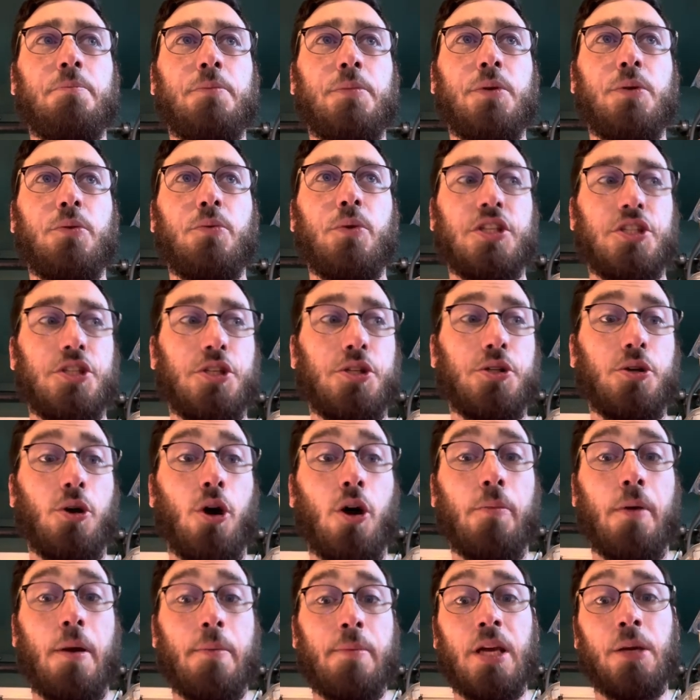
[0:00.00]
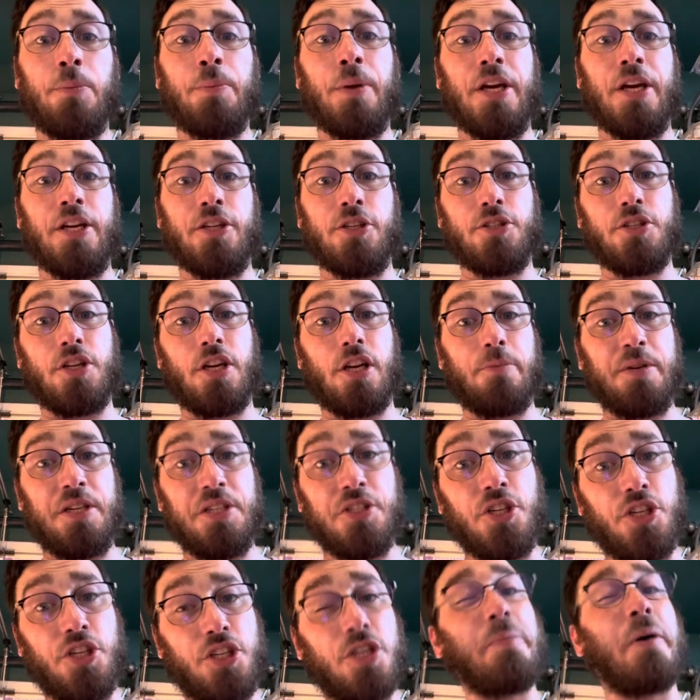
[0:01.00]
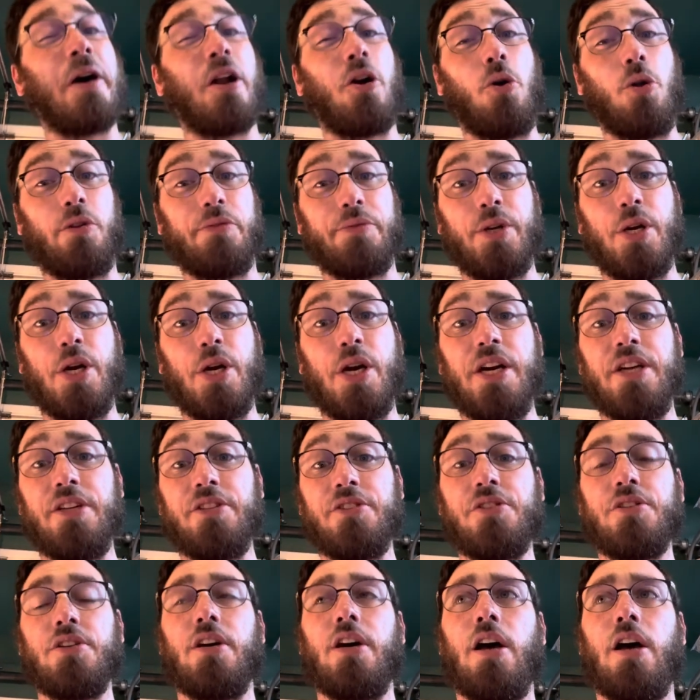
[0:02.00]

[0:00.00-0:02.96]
which on my main page is going to be just about all of you guys,